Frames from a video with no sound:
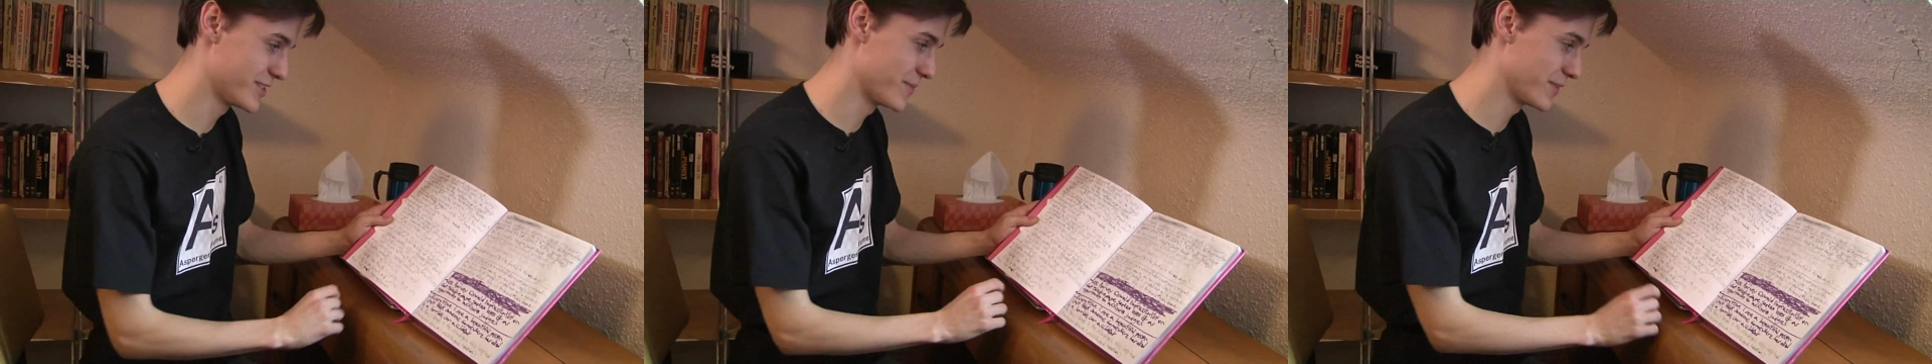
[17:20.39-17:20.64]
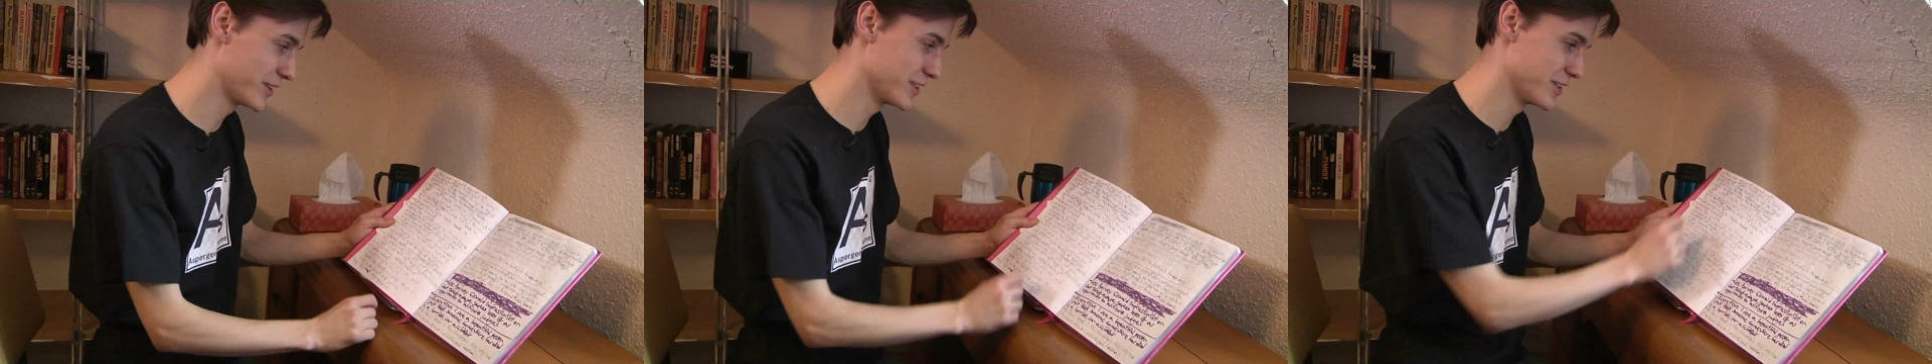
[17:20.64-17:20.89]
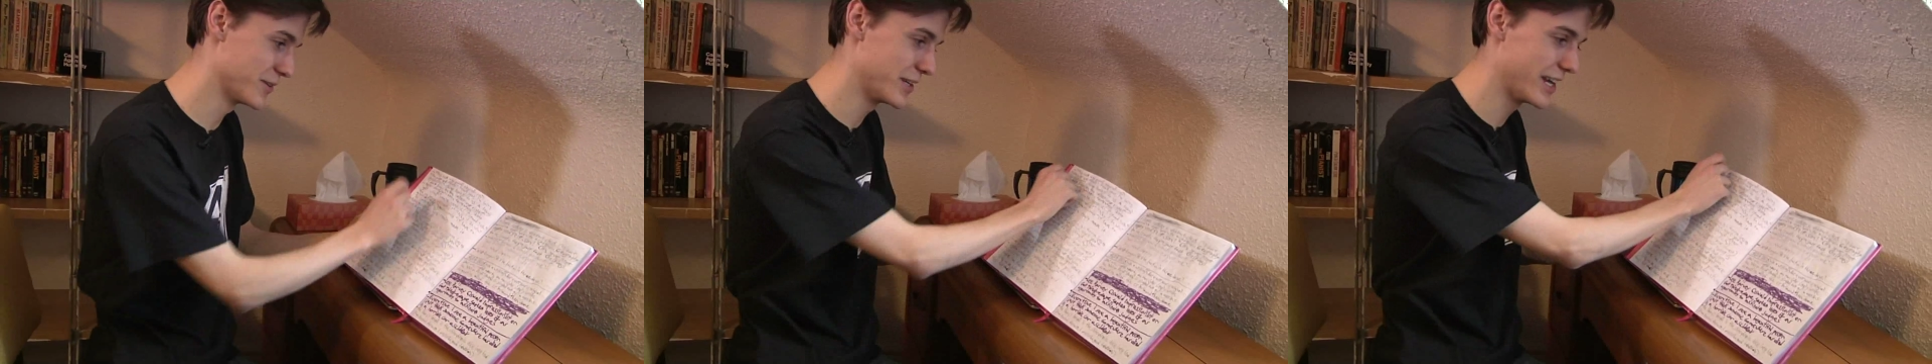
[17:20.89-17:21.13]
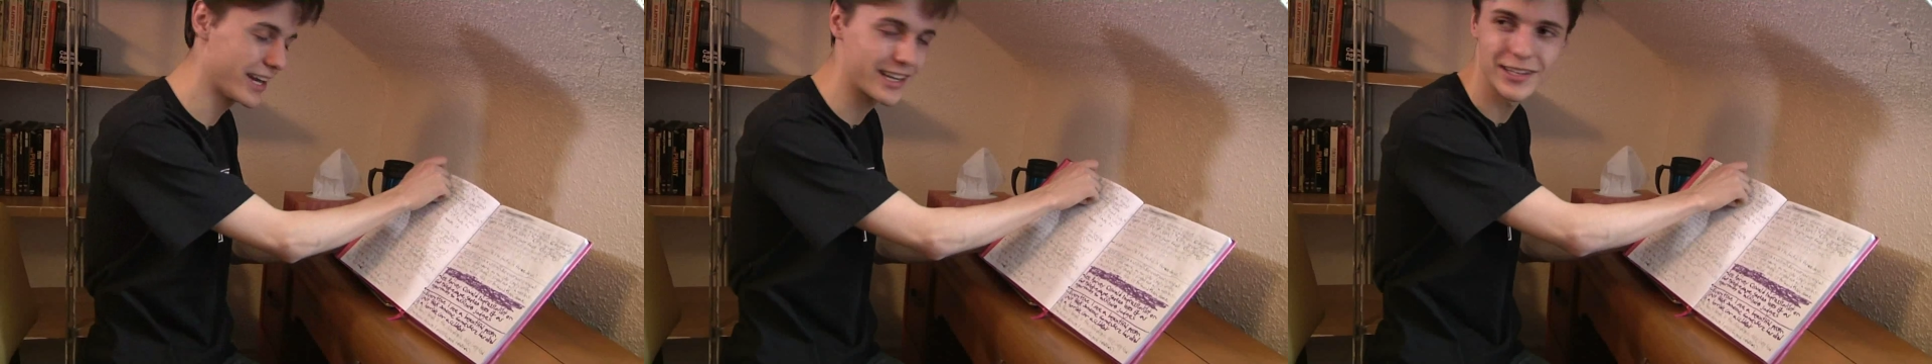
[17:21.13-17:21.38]
something the
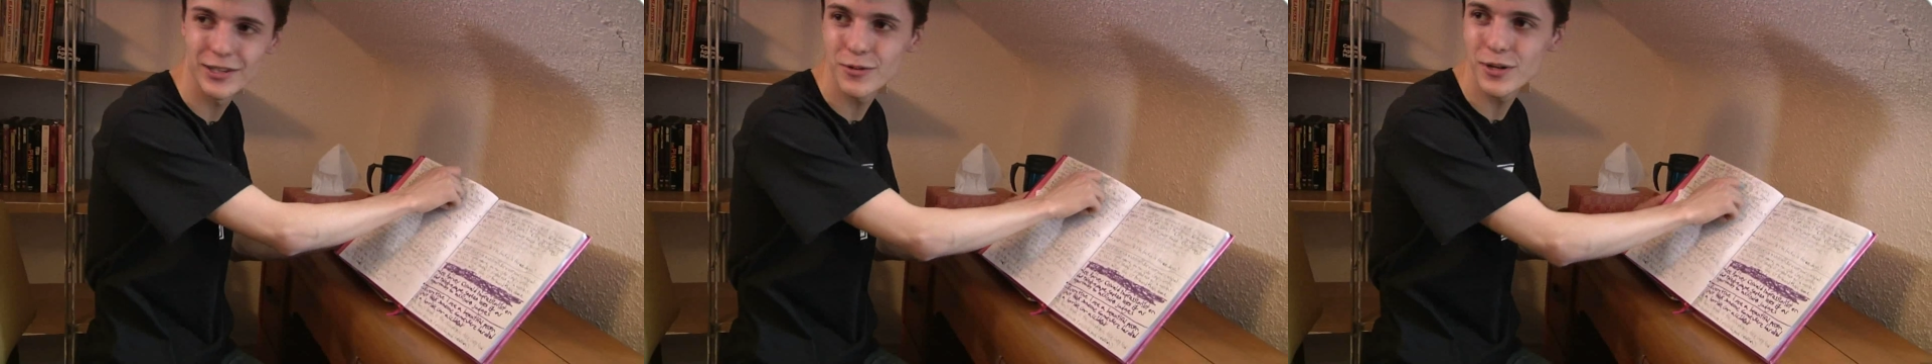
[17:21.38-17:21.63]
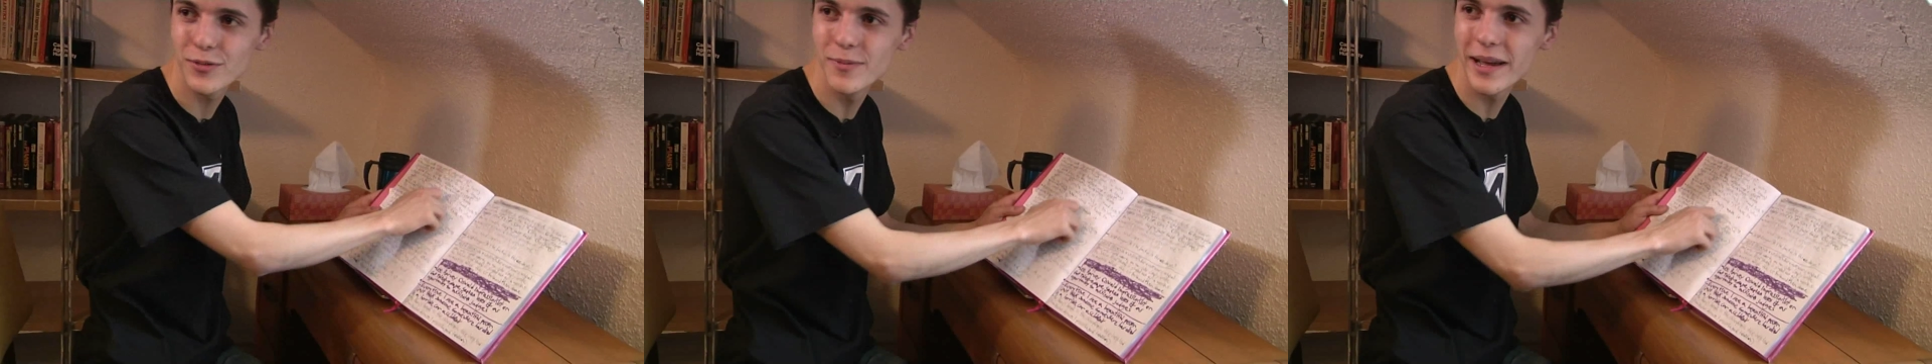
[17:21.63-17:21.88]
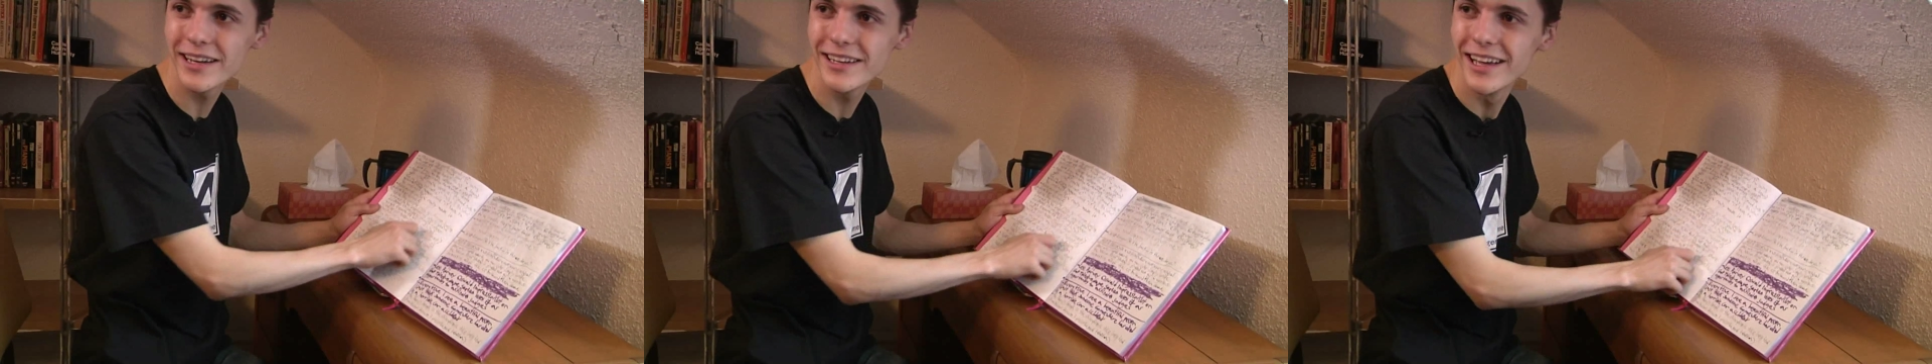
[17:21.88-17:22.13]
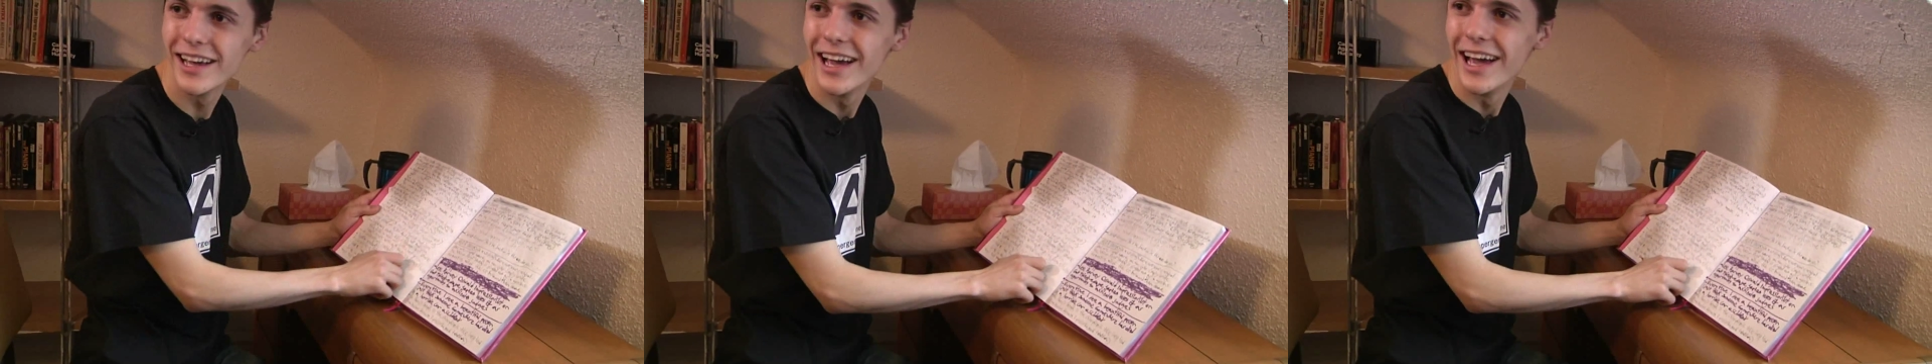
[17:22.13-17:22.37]
Zodiac Killer would have
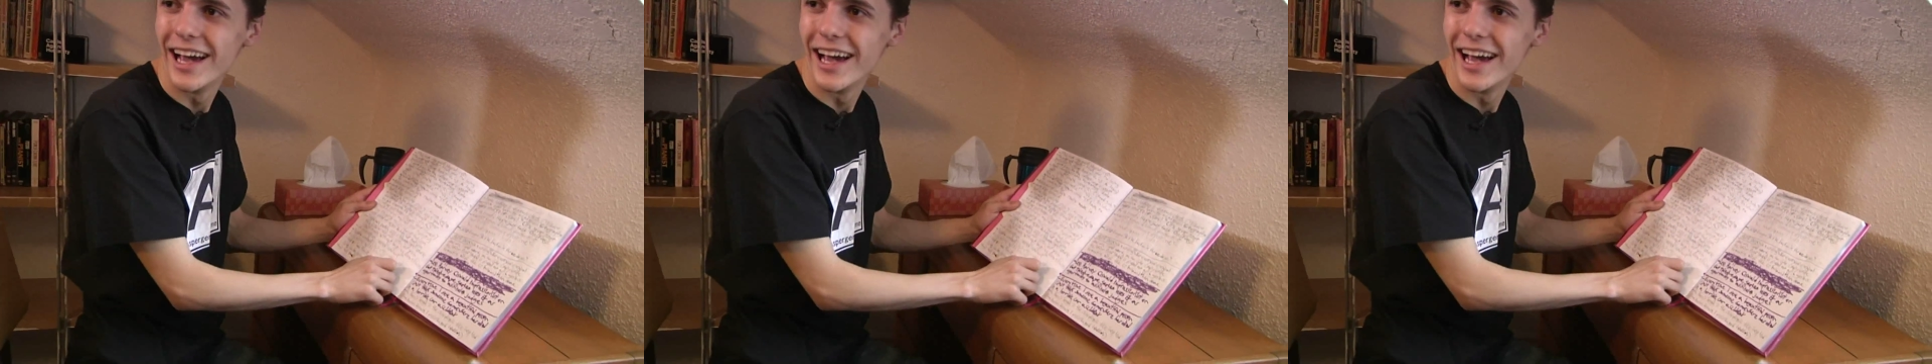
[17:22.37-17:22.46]
made.